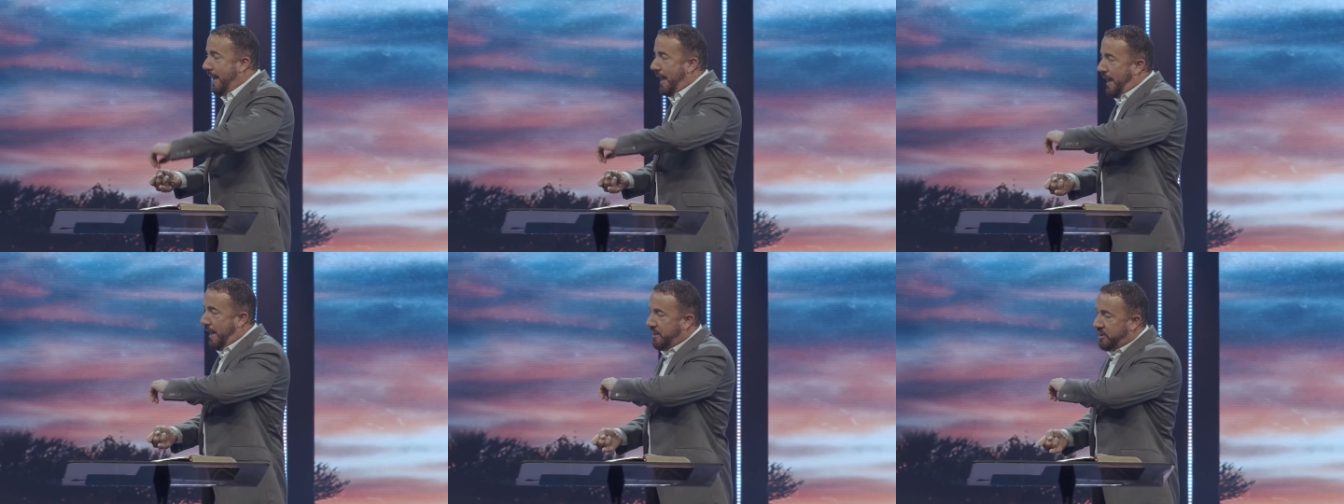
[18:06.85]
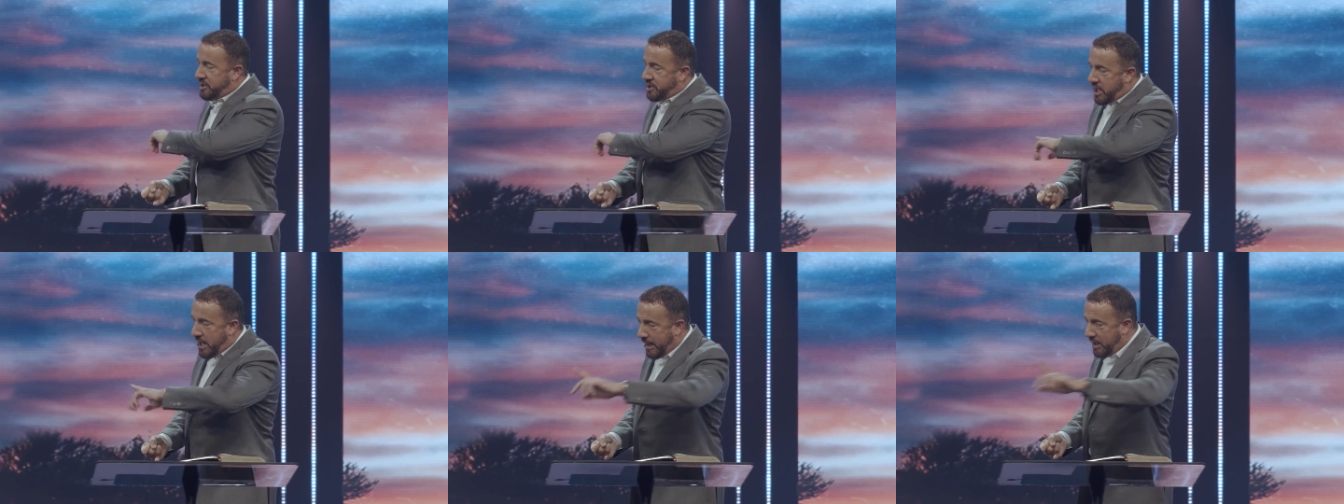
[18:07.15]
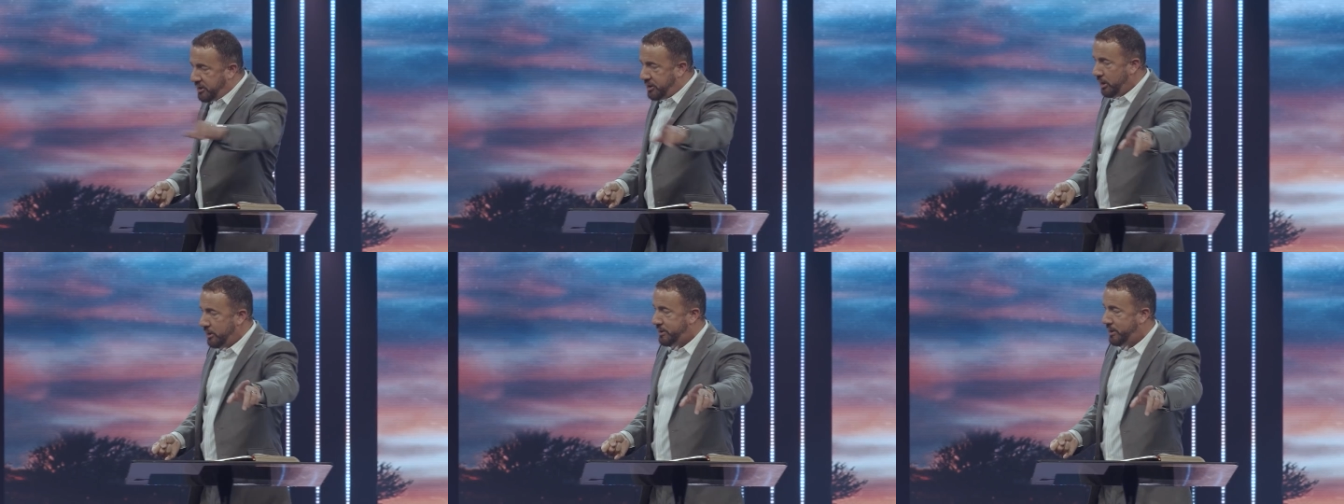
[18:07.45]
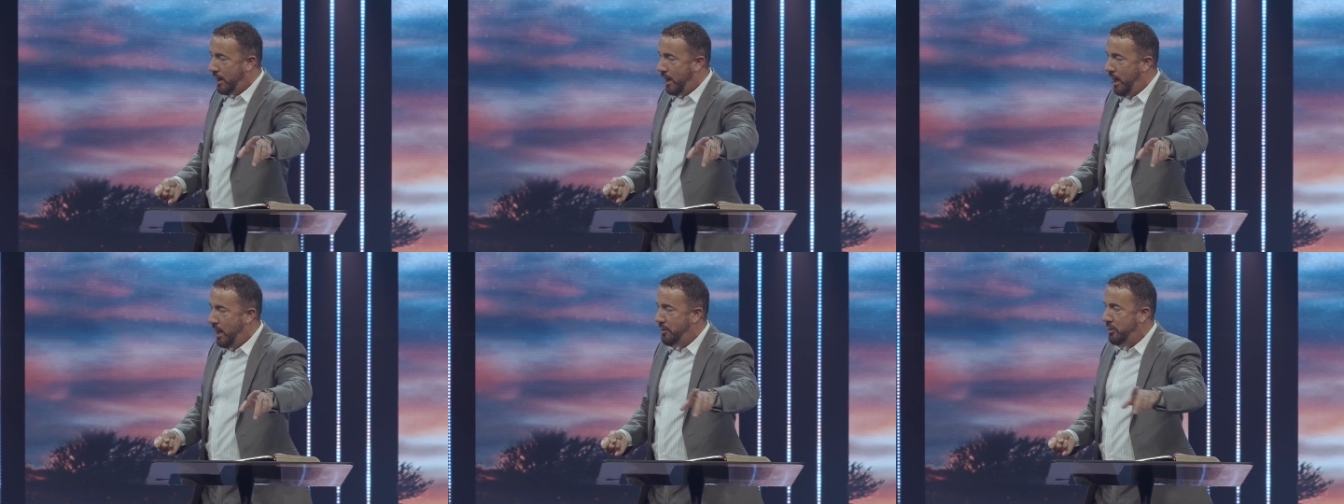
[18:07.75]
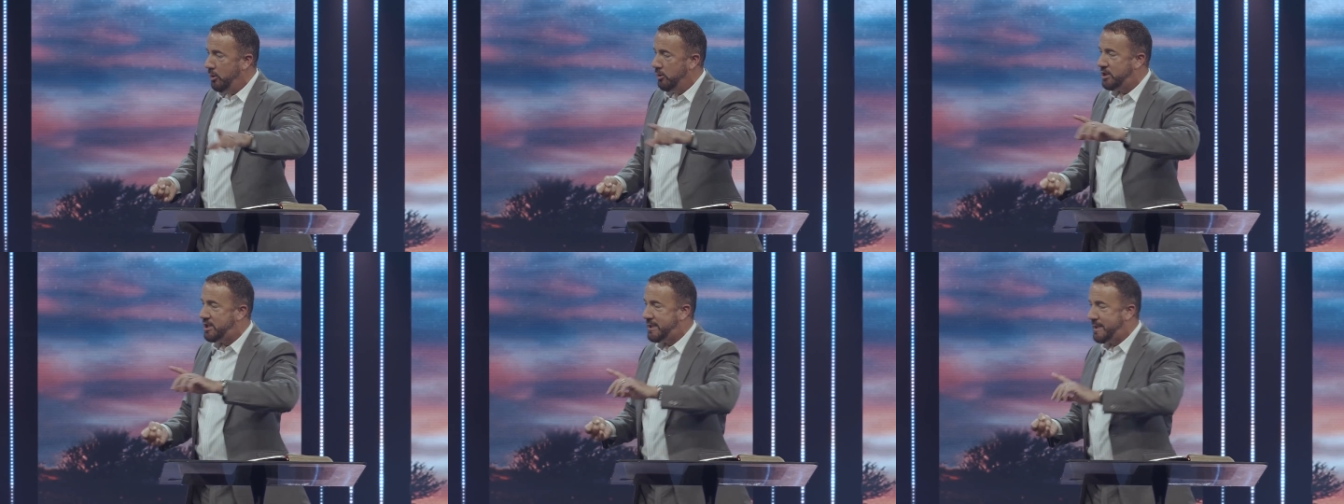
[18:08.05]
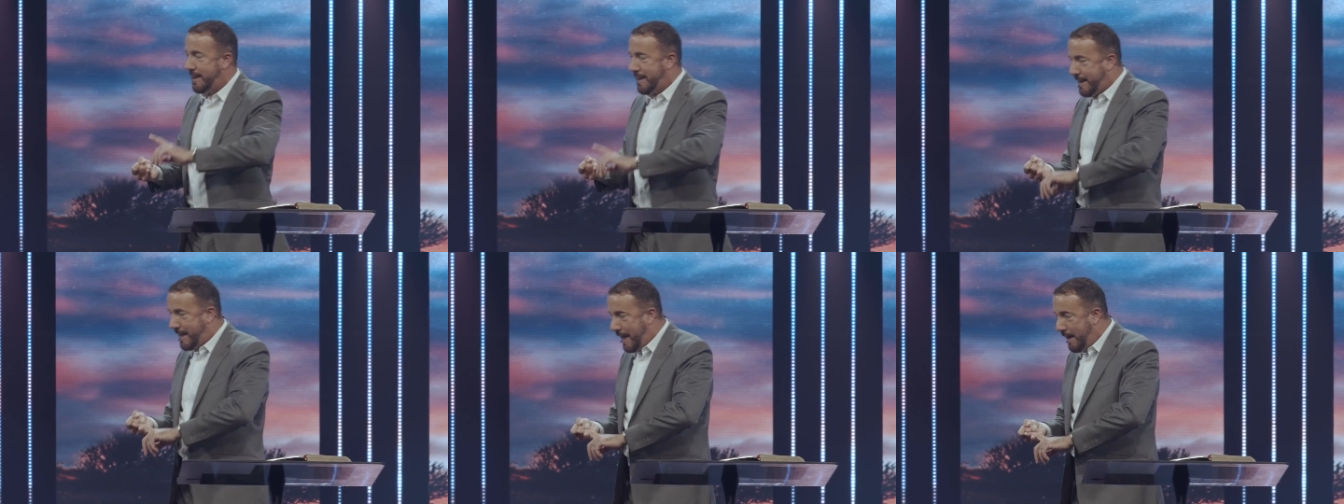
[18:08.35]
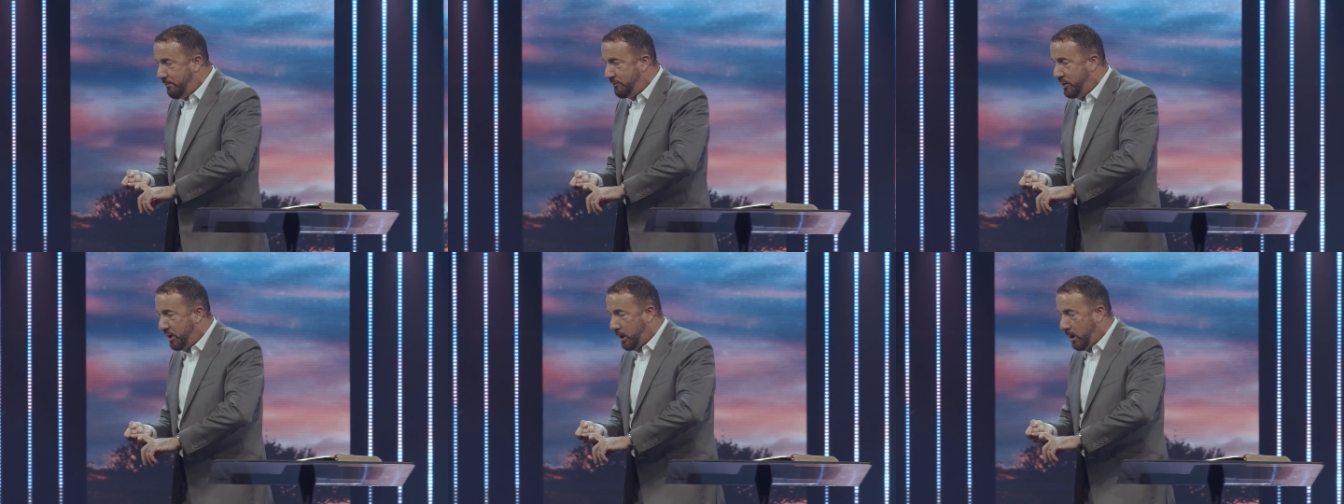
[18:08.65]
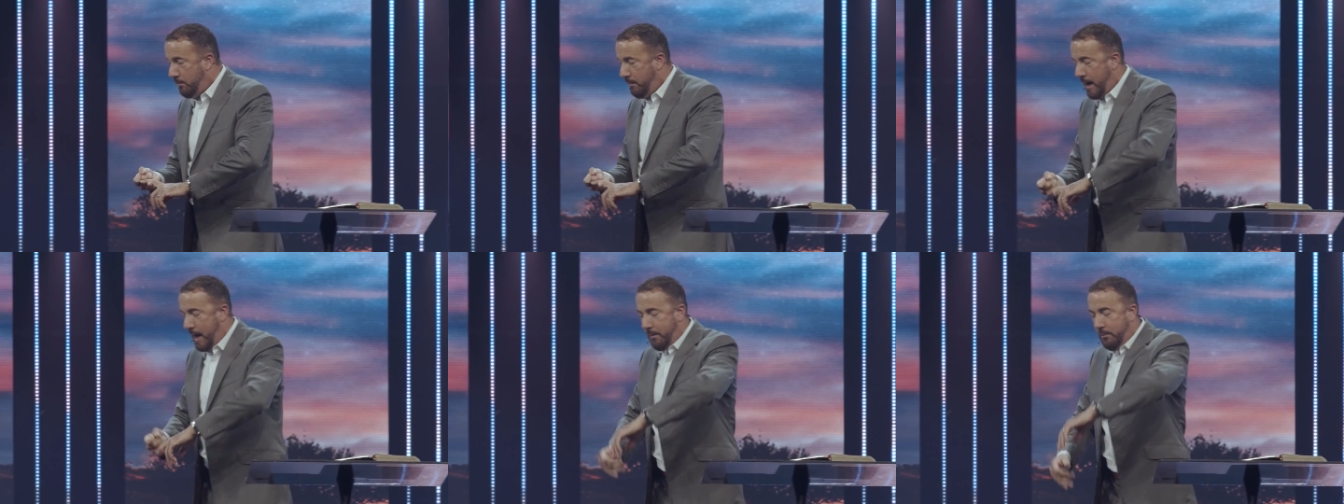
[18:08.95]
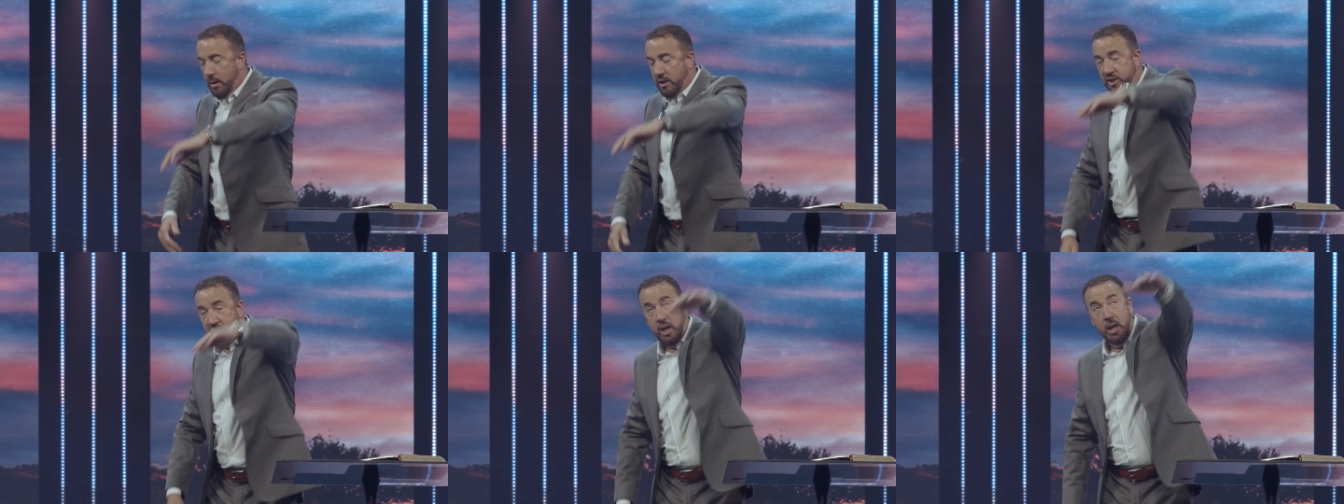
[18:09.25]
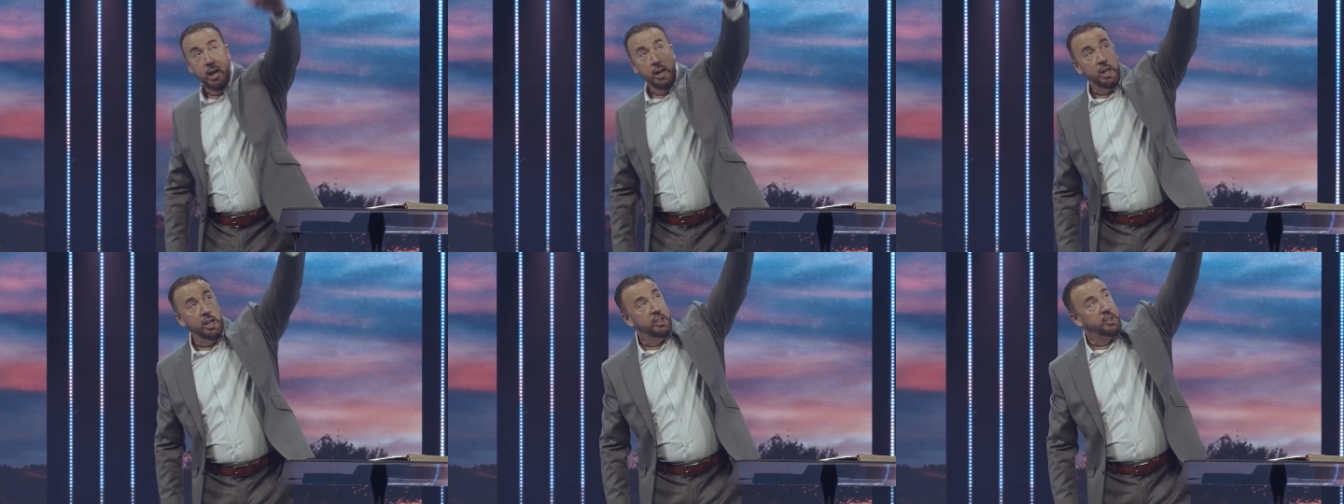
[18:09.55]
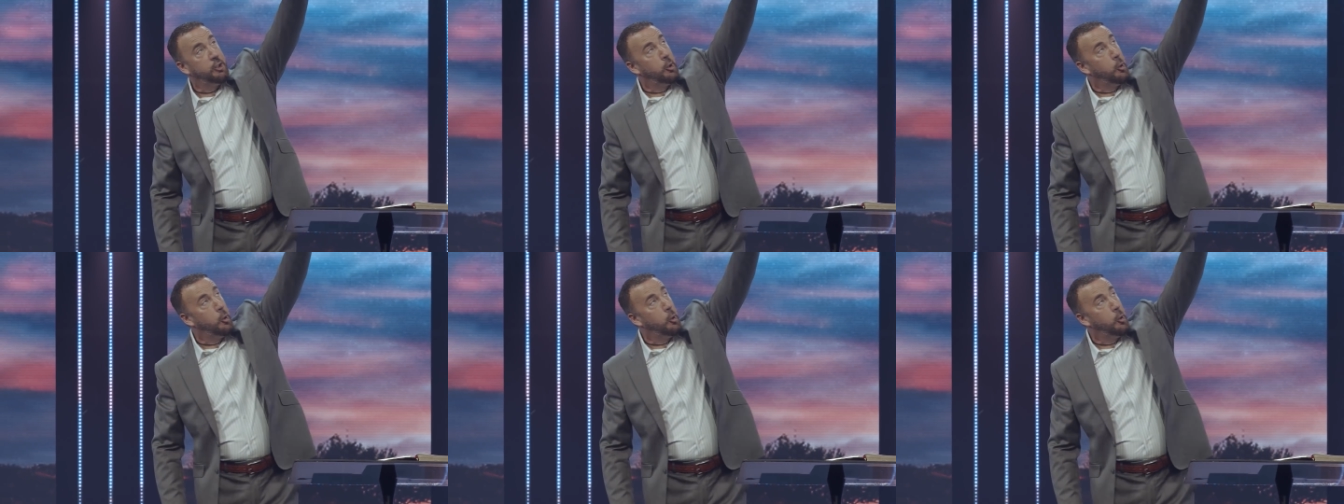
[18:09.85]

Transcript: and teaches others to keep the commandments is